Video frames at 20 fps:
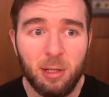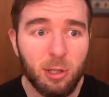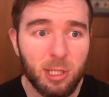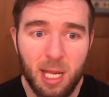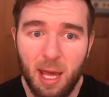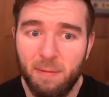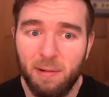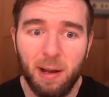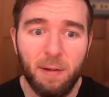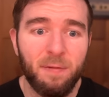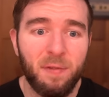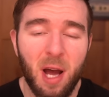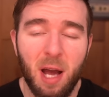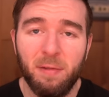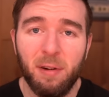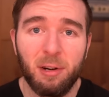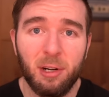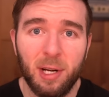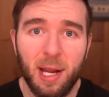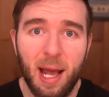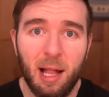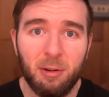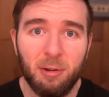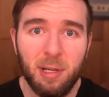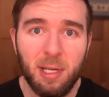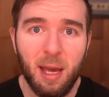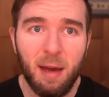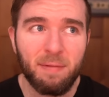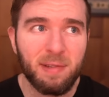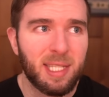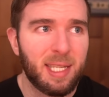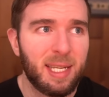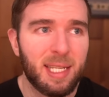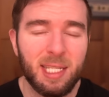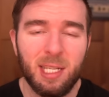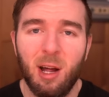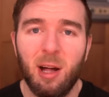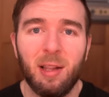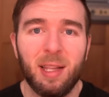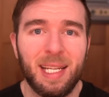Just having a five hundred calorie deficit
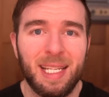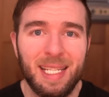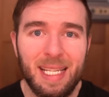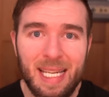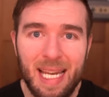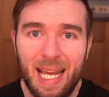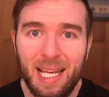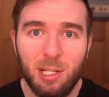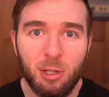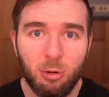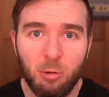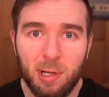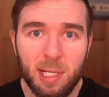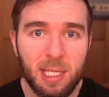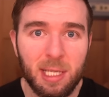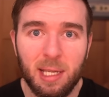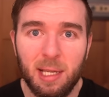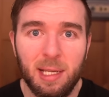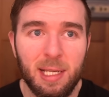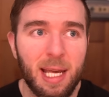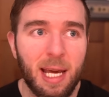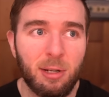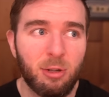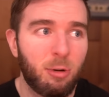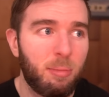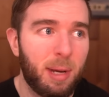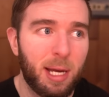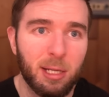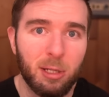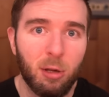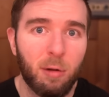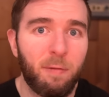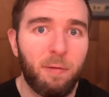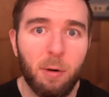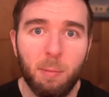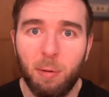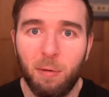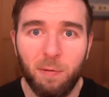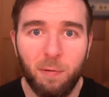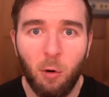is not like dangerously detrimental
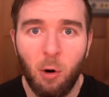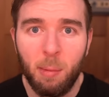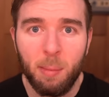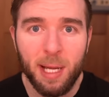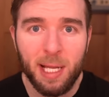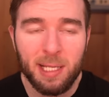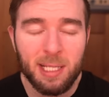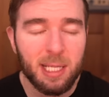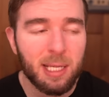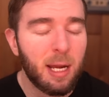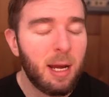for performance,